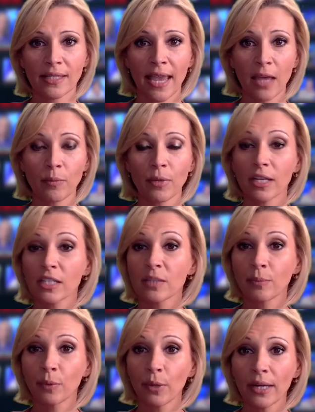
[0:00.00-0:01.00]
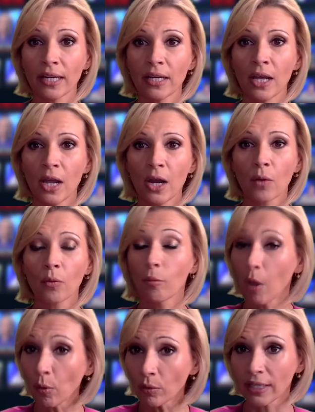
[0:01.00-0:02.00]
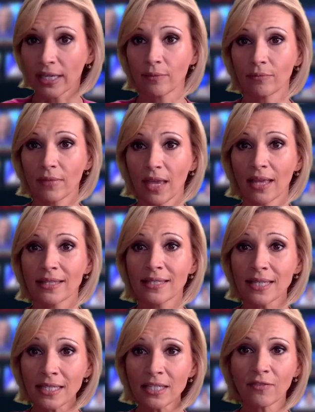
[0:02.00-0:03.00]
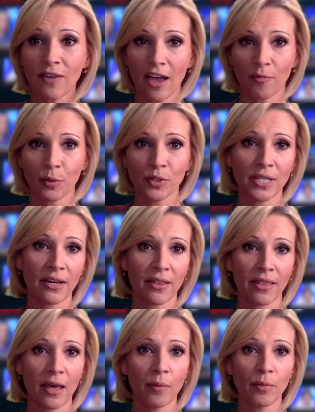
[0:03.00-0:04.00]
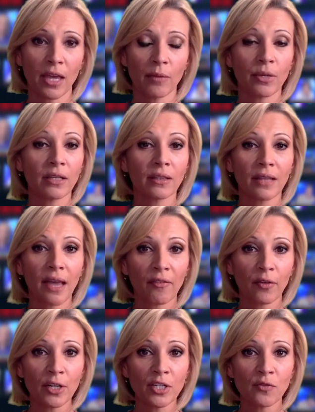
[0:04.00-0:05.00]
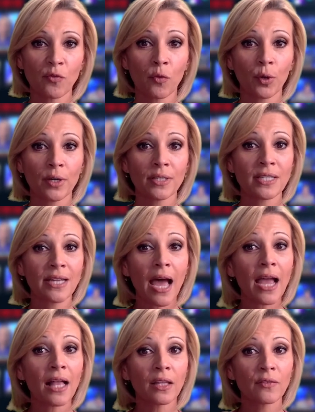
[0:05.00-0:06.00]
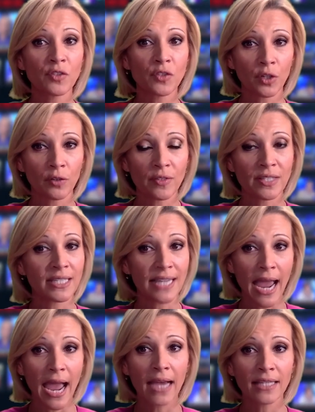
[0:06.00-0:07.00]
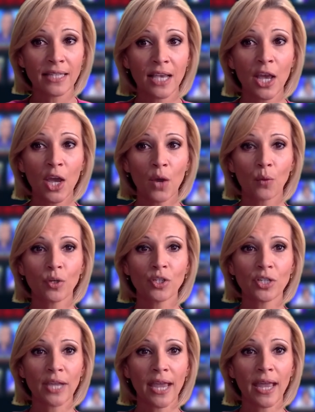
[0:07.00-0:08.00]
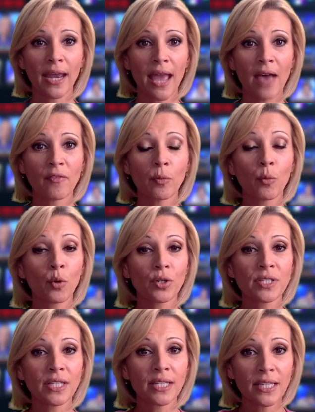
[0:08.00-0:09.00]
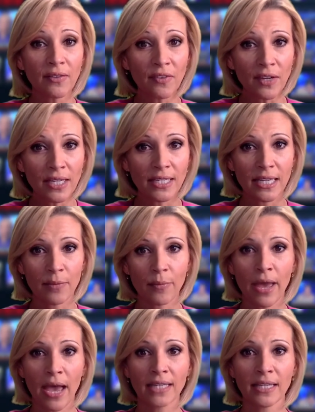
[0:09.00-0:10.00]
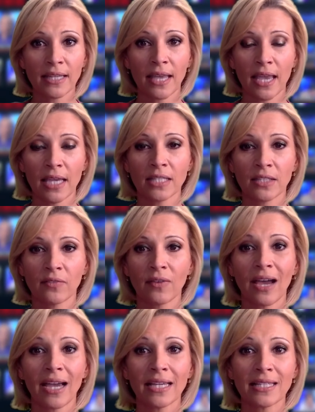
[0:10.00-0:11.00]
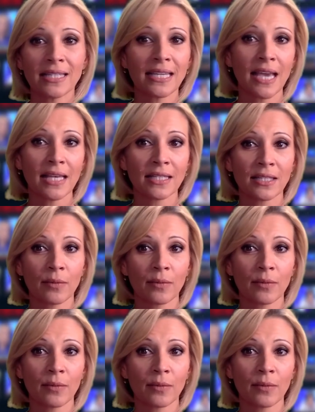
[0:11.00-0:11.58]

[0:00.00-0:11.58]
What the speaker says: can be exploited remotely, and 65% of them can be leveraged for denial of service attacks, which can have a more significant impact in the case of ICS